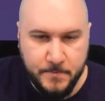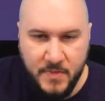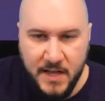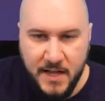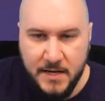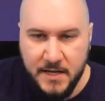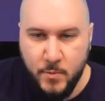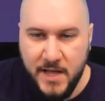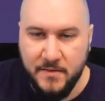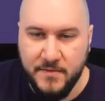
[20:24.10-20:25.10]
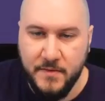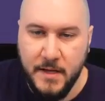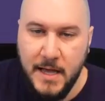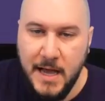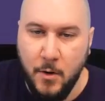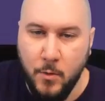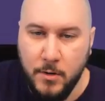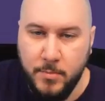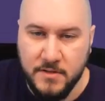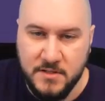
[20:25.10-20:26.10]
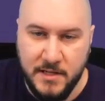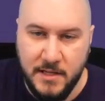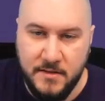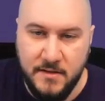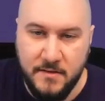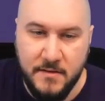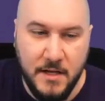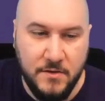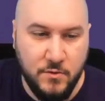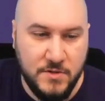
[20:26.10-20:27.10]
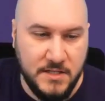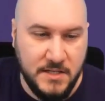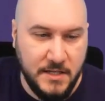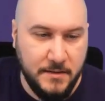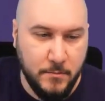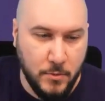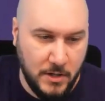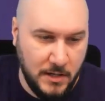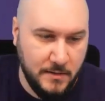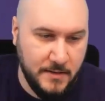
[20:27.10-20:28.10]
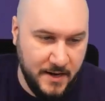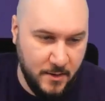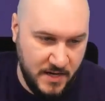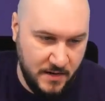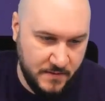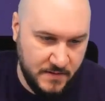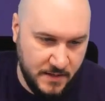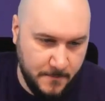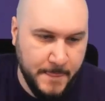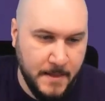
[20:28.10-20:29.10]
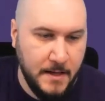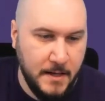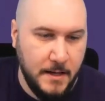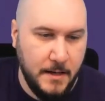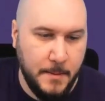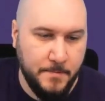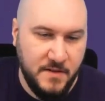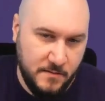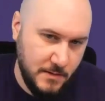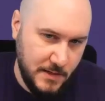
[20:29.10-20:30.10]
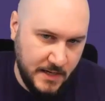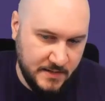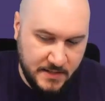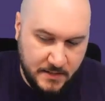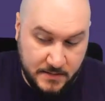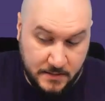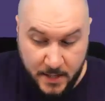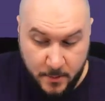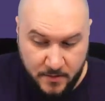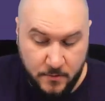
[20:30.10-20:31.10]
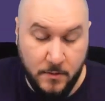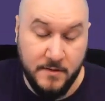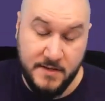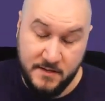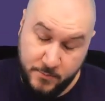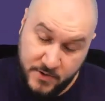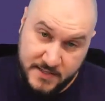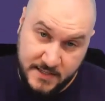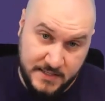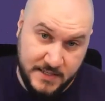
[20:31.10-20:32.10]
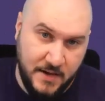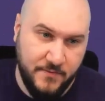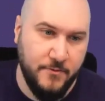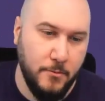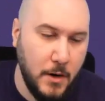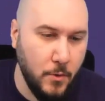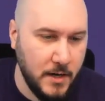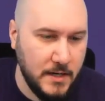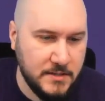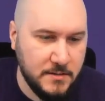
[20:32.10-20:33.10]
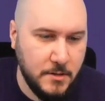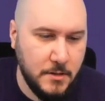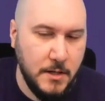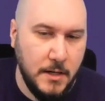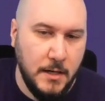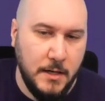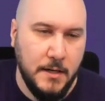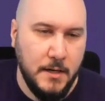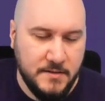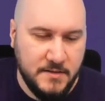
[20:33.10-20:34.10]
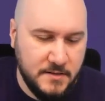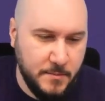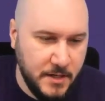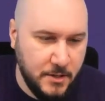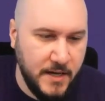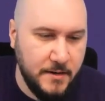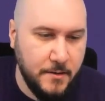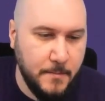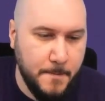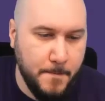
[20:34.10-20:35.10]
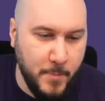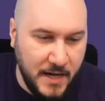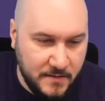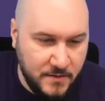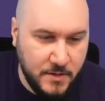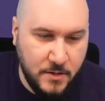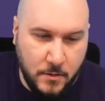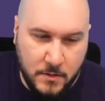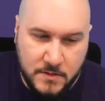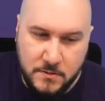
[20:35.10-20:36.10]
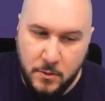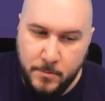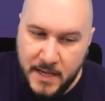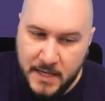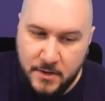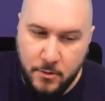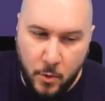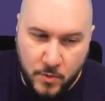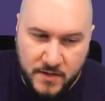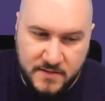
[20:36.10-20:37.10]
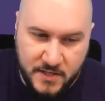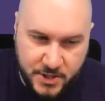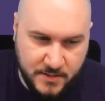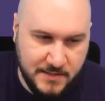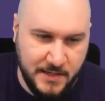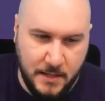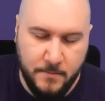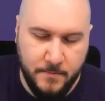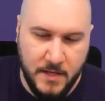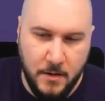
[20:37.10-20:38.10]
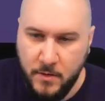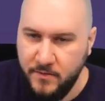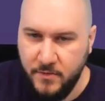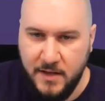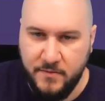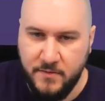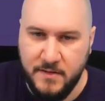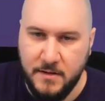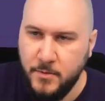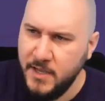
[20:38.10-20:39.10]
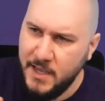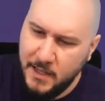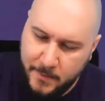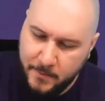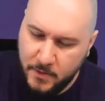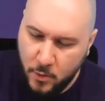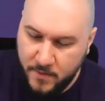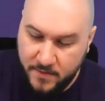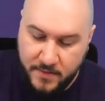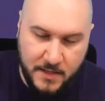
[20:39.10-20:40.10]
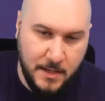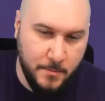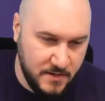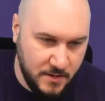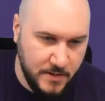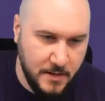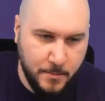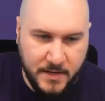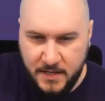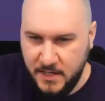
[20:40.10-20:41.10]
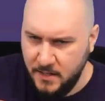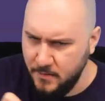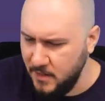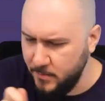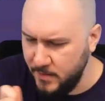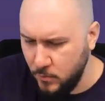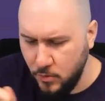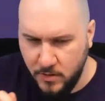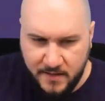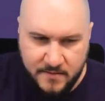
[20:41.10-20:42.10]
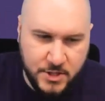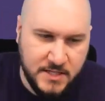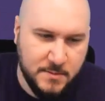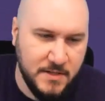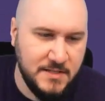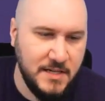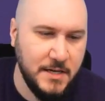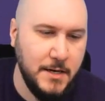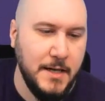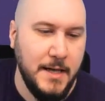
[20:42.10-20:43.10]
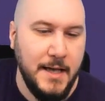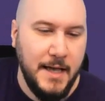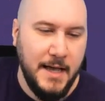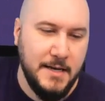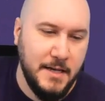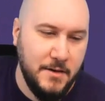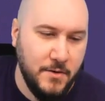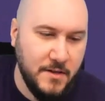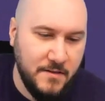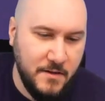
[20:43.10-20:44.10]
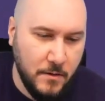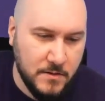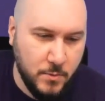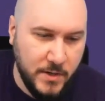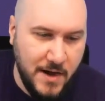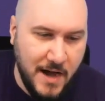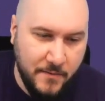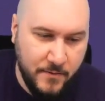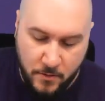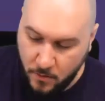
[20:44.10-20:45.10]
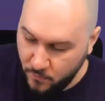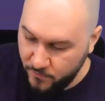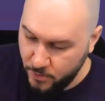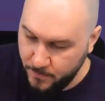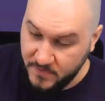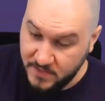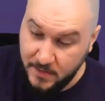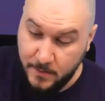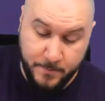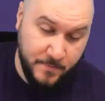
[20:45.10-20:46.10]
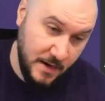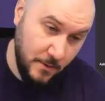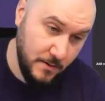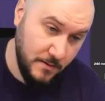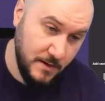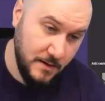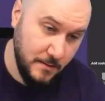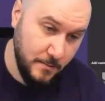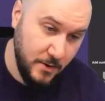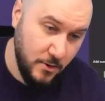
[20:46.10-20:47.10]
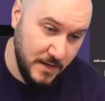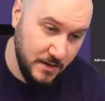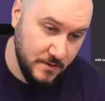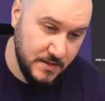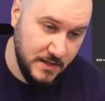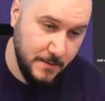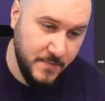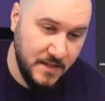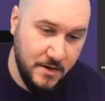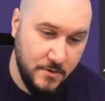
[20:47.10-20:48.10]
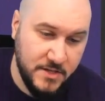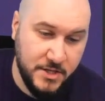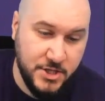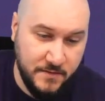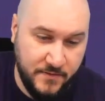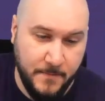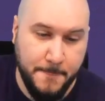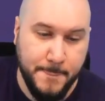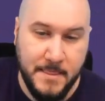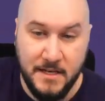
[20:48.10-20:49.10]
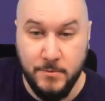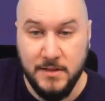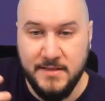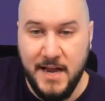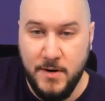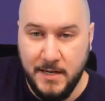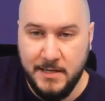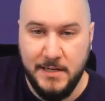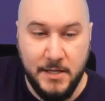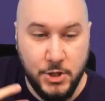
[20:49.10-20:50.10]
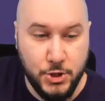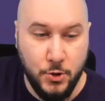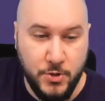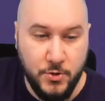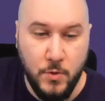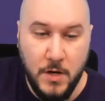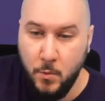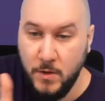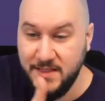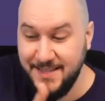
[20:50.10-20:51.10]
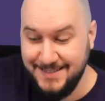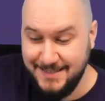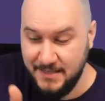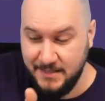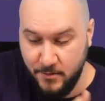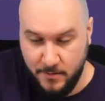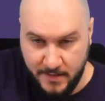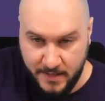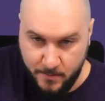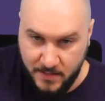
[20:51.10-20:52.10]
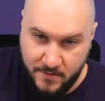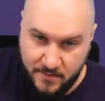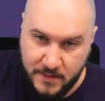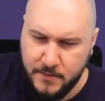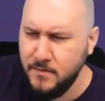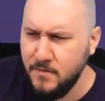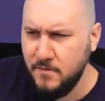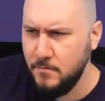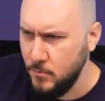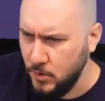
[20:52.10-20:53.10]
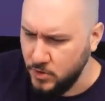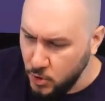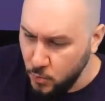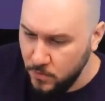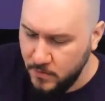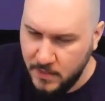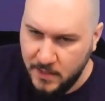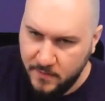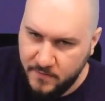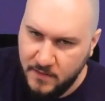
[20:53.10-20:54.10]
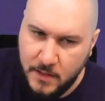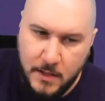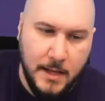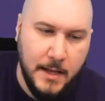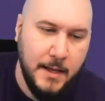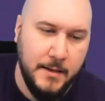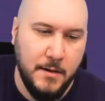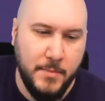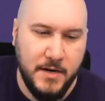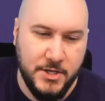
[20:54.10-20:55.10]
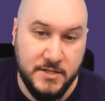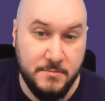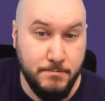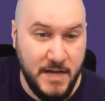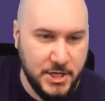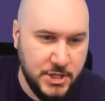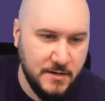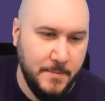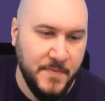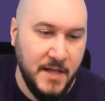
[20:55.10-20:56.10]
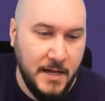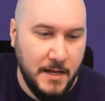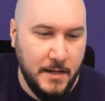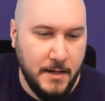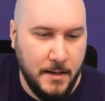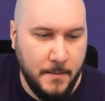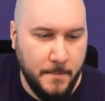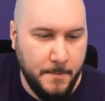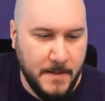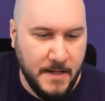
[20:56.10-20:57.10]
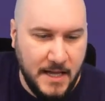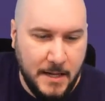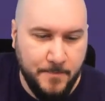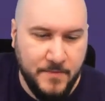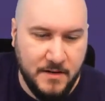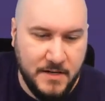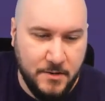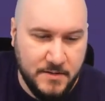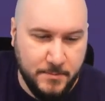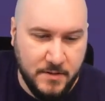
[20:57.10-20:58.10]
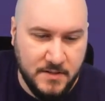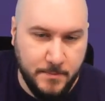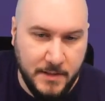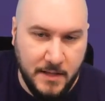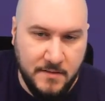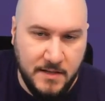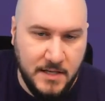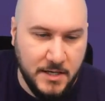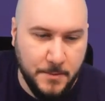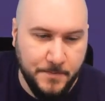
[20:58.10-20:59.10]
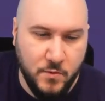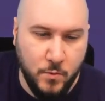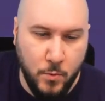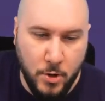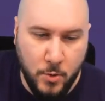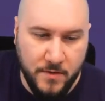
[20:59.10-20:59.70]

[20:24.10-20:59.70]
And then we have our possibilities to see the model diameters here. These, like I said, is a diameter or as a preset saved from our customer system integrator, but you can also make your own decisions. Yeah. Now, if you have set up, okay, I go with the material, but I need a little bit more or less adjustments here. And then you can see also when you hover over the parameters here, that there is a GIF that will directly show you what does this diameter affect. This is not new in Elefsina, yeah, but I just mention it again, that there is a possibility here to work with